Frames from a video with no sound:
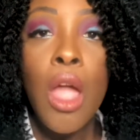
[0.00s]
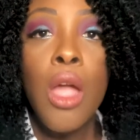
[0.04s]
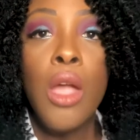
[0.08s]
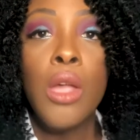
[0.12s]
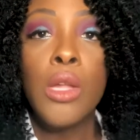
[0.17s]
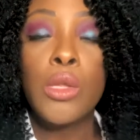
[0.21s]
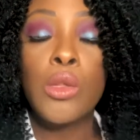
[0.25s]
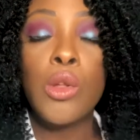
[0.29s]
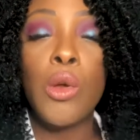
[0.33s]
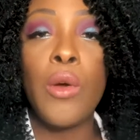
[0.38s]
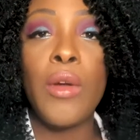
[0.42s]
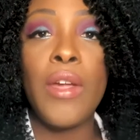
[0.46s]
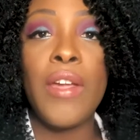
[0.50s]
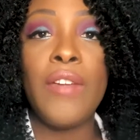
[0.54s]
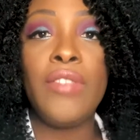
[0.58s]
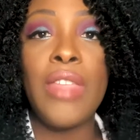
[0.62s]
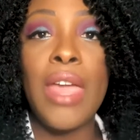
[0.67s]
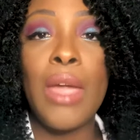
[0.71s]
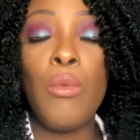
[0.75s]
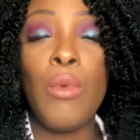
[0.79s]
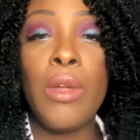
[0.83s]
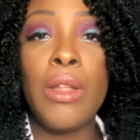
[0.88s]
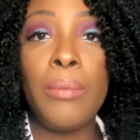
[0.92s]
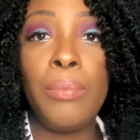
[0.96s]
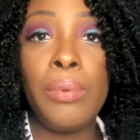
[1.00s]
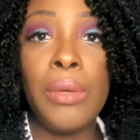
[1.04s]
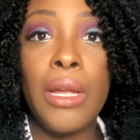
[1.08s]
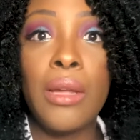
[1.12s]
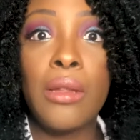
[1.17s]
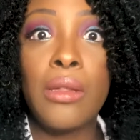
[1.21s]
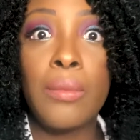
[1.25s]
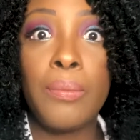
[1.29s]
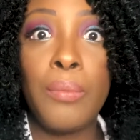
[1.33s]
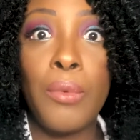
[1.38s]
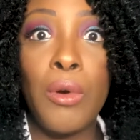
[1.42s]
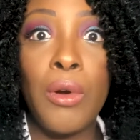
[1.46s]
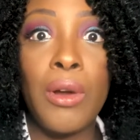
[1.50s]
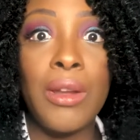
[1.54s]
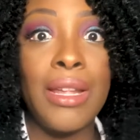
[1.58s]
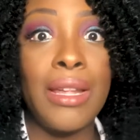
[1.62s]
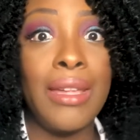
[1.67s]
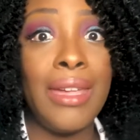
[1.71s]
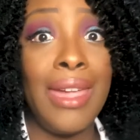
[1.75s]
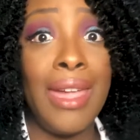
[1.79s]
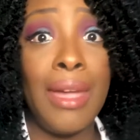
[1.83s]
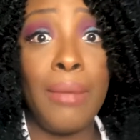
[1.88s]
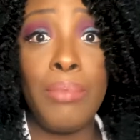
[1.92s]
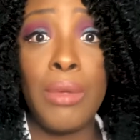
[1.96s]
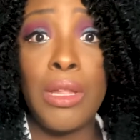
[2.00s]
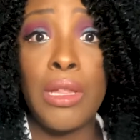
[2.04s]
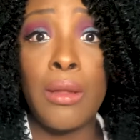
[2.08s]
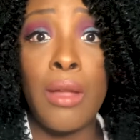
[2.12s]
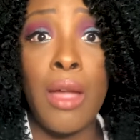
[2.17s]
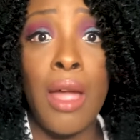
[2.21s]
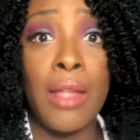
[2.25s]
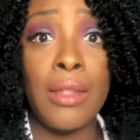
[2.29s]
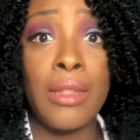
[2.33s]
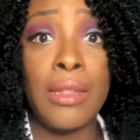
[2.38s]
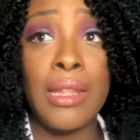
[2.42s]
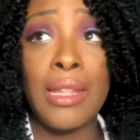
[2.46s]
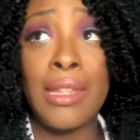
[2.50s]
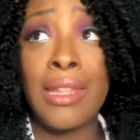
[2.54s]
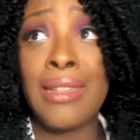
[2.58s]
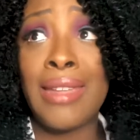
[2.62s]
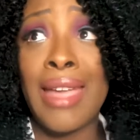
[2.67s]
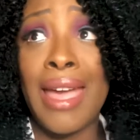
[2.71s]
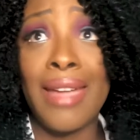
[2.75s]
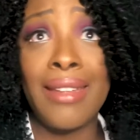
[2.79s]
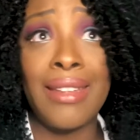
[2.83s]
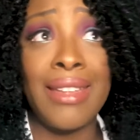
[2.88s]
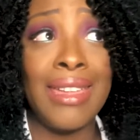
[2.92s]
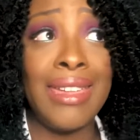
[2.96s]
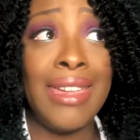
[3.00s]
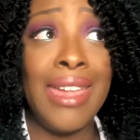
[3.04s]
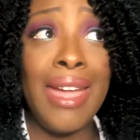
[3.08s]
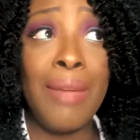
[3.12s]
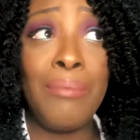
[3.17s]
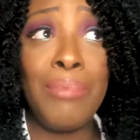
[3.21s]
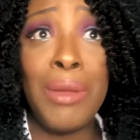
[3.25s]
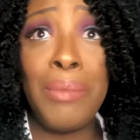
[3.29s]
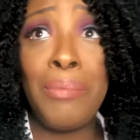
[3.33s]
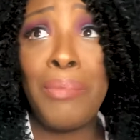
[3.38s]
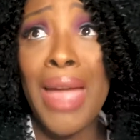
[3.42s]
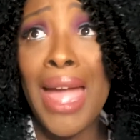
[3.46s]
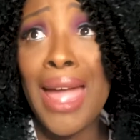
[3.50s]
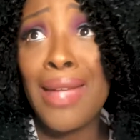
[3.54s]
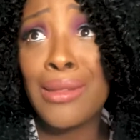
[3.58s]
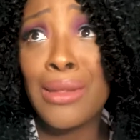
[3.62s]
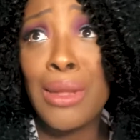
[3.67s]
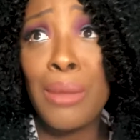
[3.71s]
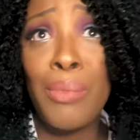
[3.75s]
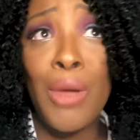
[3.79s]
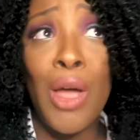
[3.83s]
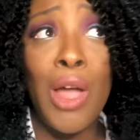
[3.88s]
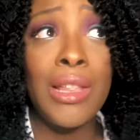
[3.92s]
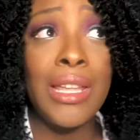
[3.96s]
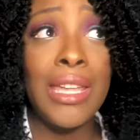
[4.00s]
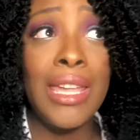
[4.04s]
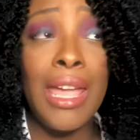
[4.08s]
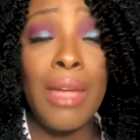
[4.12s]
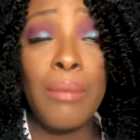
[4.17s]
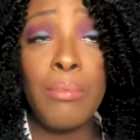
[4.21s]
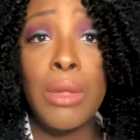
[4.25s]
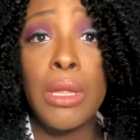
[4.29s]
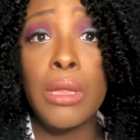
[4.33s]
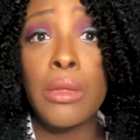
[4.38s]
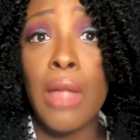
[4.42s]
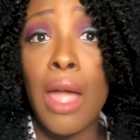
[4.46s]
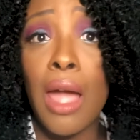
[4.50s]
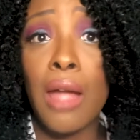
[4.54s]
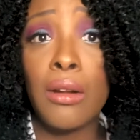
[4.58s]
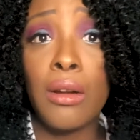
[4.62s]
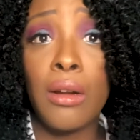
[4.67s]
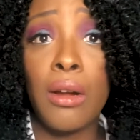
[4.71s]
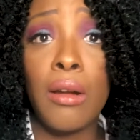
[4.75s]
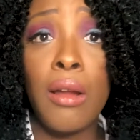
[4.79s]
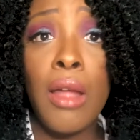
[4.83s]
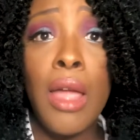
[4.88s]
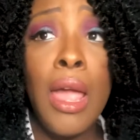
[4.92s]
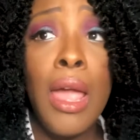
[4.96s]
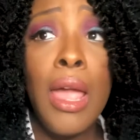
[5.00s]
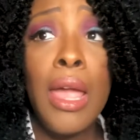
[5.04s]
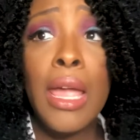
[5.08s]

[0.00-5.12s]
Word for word: So if they want to play a sport, it can't be contact, it can't be basketball, it can't be soccer.